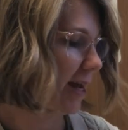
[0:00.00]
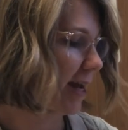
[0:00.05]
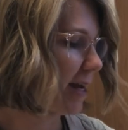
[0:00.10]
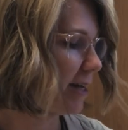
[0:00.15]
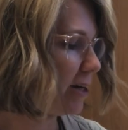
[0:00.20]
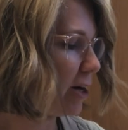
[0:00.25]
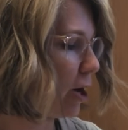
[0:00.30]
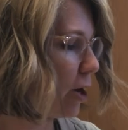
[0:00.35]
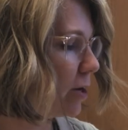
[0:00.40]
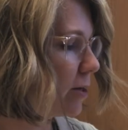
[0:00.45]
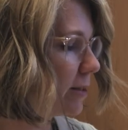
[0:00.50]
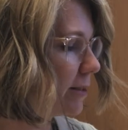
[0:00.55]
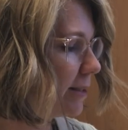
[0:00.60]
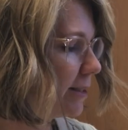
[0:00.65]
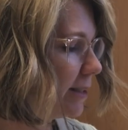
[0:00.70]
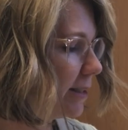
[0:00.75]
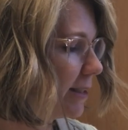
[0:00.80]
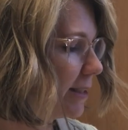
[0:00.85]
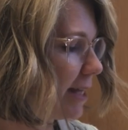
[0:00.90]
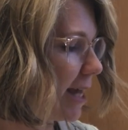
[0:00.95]
And our
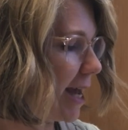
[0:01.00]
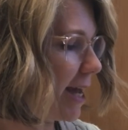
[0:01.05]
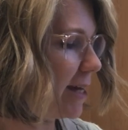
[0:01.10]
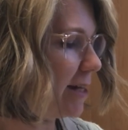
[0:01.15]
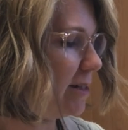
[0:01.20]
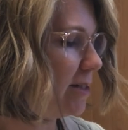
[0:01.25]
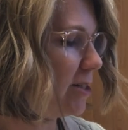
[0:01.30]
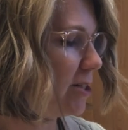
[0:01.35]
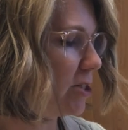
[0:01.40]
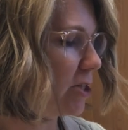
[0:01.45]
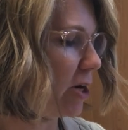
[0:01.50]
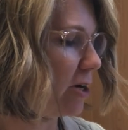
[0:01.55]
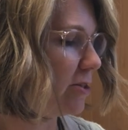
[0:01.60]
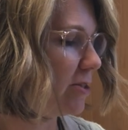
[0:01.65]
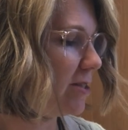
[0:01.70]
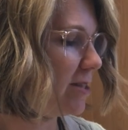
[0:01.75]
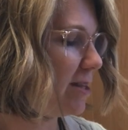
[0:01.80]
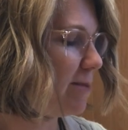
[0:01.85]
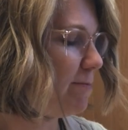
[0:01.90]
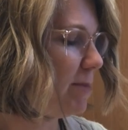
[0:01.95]
little n
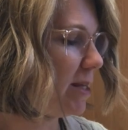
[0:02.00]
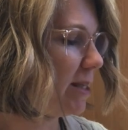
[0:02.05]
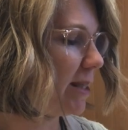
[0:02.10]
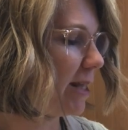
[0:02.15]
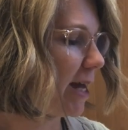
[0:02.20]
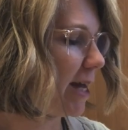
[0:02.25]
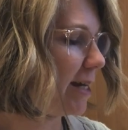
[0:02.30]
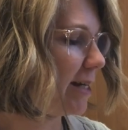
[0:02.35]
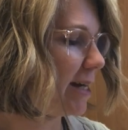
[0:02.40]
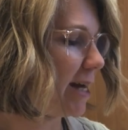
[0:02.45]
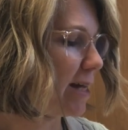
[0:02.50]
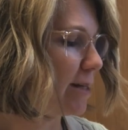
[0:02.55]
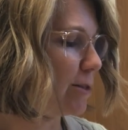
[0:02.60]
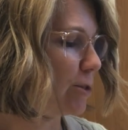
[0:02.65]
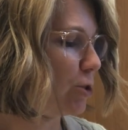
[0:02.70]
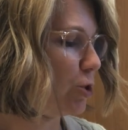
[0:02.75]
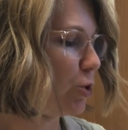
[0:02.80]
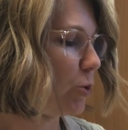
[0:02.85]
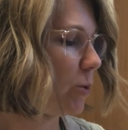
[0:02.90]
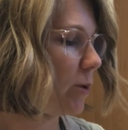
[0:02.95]
starts at the midline, has
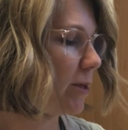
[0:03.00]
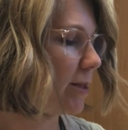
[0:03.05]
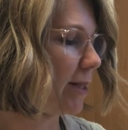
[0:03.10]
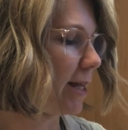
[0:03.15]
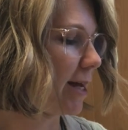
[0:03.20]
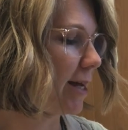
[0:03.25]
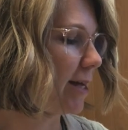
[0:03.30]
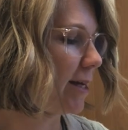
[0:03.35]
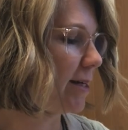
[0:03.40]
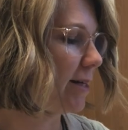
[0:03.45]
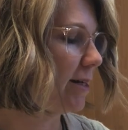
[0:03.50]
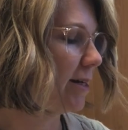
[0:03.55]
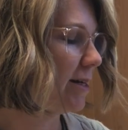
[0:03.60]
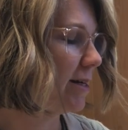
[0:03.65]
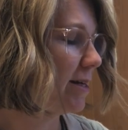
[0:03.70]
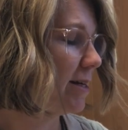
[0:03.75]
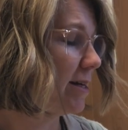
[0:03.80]
a short line,